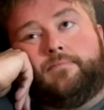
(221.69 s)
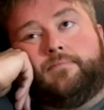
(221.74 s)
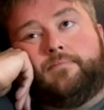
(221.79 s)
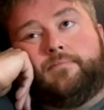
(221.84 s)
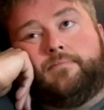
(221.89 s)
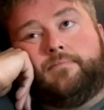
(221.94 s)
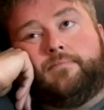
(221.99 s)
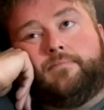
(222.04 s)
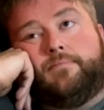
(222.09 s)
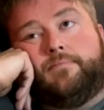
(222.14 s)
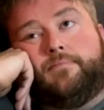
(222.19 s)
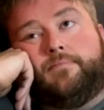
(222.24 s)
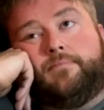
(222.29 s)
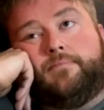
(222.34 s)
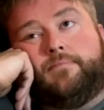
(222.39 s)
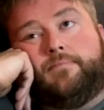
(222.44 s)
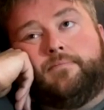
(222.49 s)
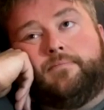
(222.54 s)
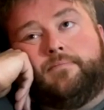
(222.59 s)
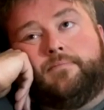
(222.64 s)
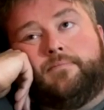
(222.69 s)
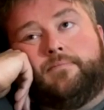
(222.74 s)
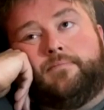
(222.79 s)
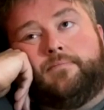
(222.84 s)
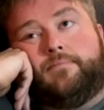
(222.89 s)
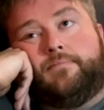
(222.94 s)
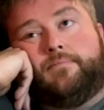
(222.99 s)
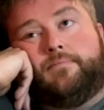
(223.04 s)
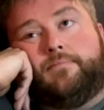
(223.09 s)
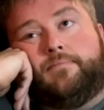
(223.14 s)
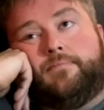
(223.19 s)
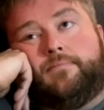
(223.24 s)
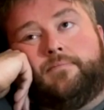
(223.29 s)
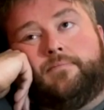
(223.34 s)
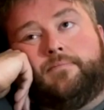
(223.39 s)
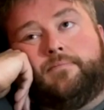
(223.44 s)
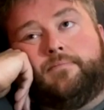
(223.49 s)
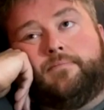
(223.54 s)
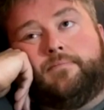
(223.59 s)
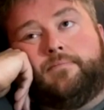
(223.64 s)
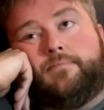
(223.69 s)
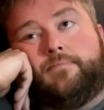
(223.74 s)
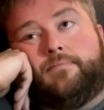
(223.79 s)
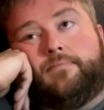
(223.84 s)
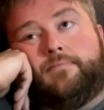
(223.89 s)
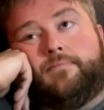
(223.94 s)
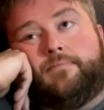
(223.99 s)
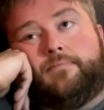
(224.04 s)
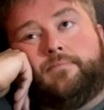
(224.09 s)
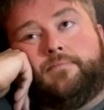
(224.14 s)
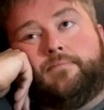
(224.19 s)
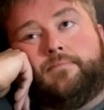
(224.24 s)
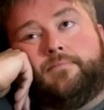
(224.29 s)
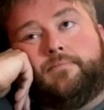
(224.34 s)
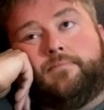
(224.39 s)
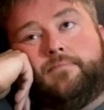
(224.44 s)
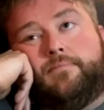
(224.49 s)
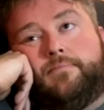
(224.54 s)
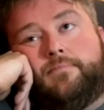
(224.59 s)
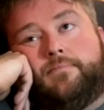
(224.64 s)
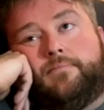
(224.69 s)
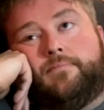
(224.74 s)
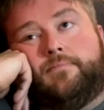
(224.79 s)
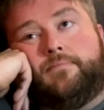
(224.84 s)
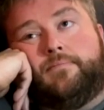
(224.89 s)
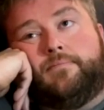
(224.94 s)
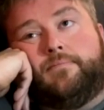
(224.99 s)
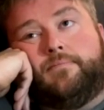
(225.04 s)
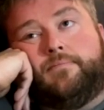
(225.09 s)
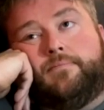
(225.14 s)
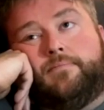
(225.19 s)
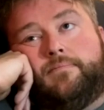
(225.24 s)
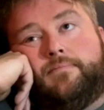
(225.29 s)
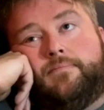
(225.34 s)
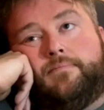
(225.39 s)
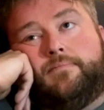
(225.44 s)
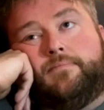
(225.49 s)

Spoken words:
[no speech]